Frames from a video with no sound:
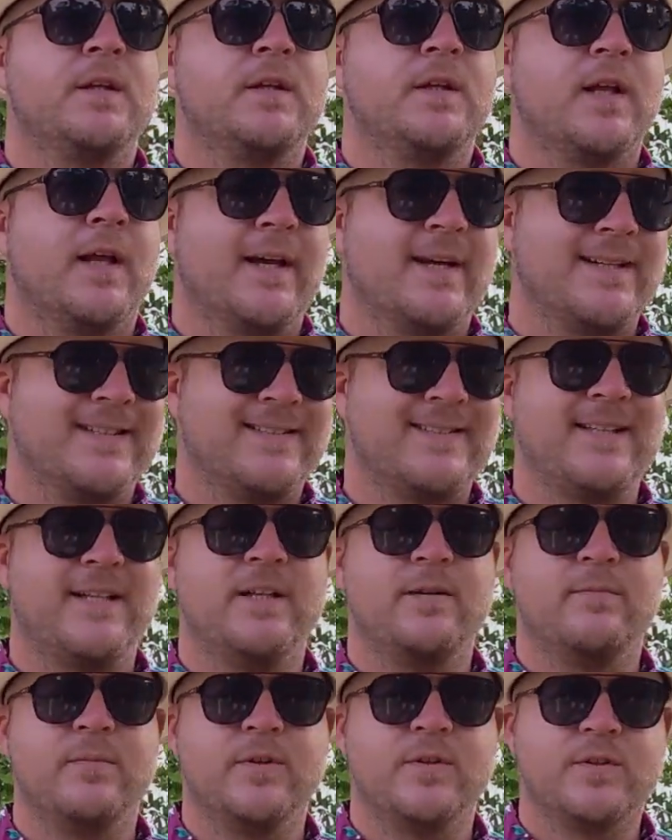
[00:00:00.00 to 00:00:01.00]
like a
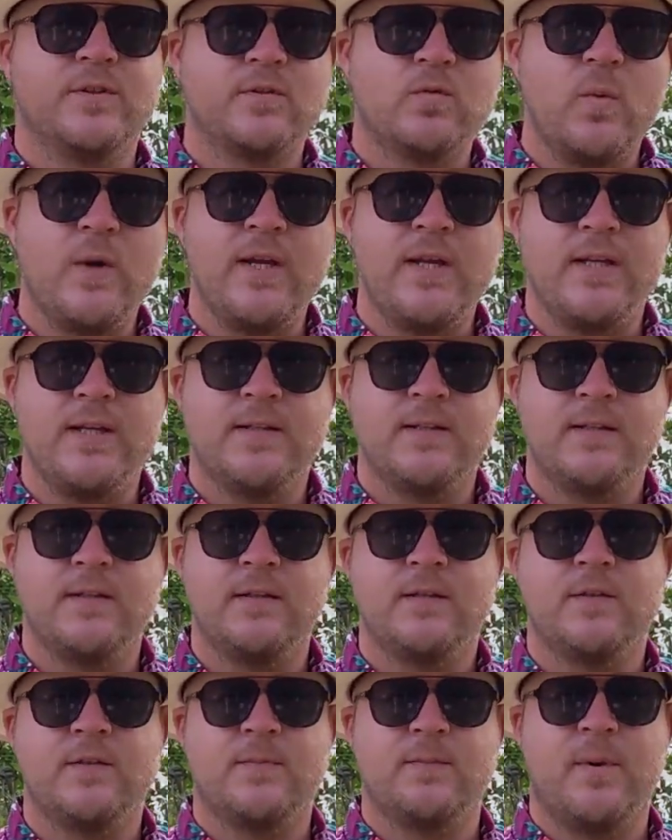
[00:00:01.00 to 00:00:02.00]
cinnamon sweetness
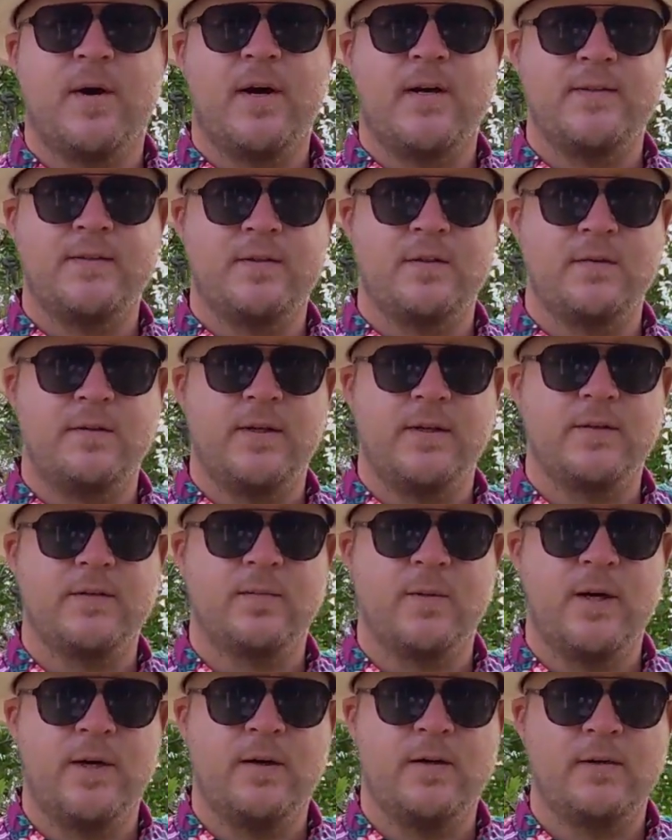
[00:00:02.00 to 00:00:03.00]
spice to it as
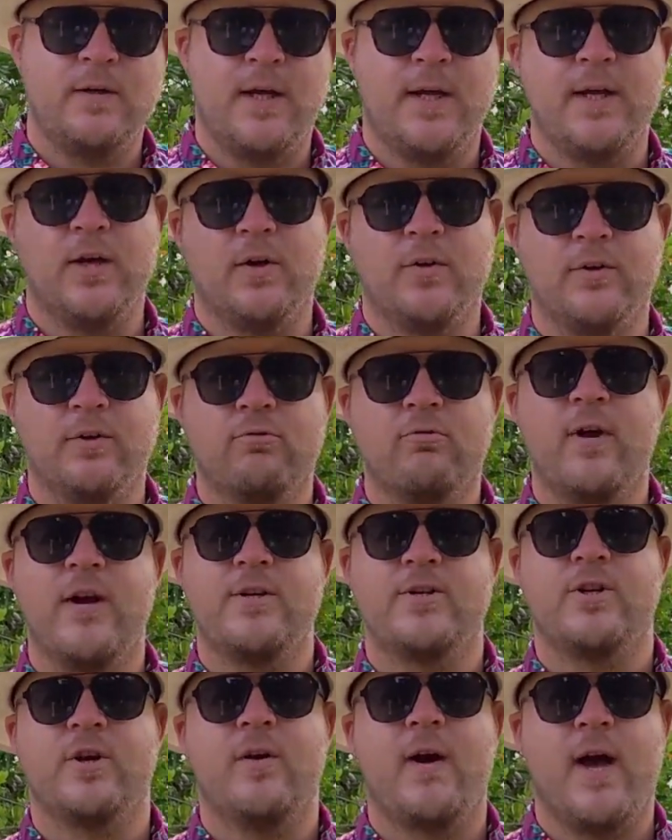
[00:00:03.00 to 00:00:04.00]
well. And on the
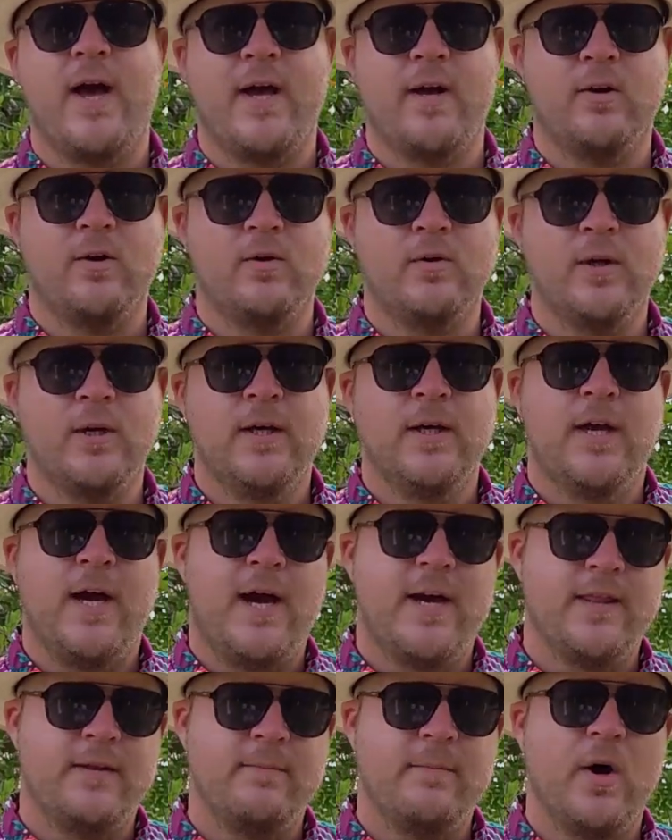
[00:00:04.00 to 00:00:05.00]
retrohale,
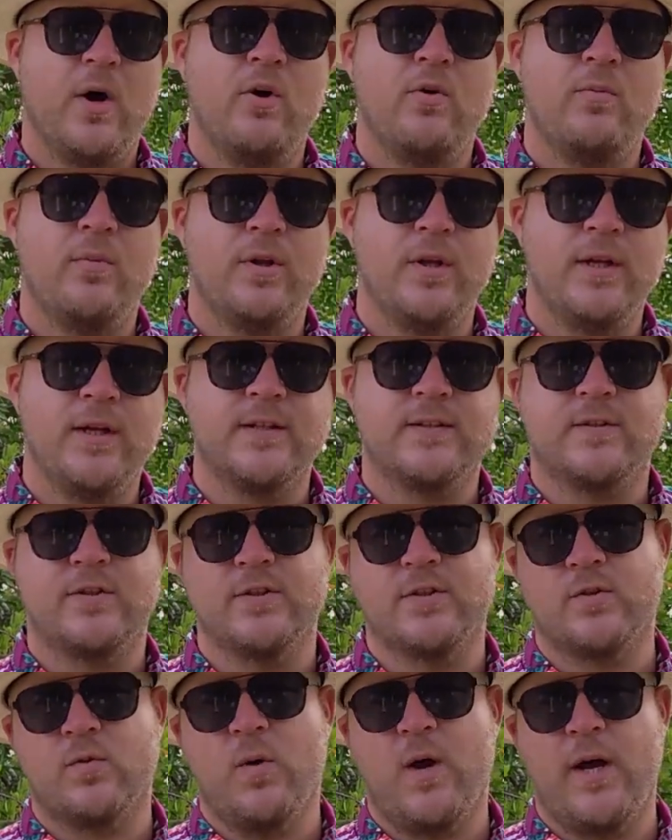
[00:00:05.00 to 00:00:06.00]
at the moment, it's
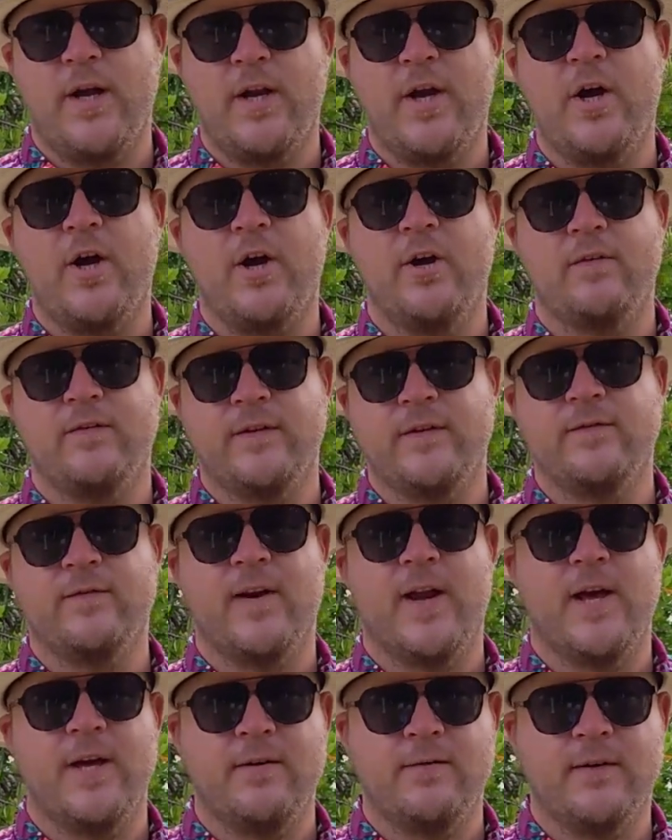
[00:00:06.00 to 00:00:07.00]
just quite an earthy
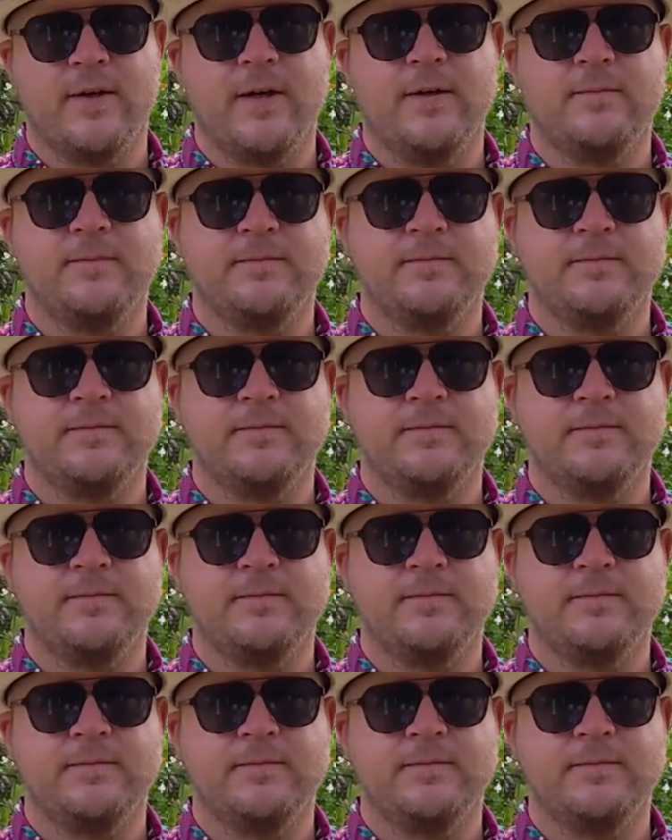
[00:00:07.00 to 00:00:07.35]
flavor.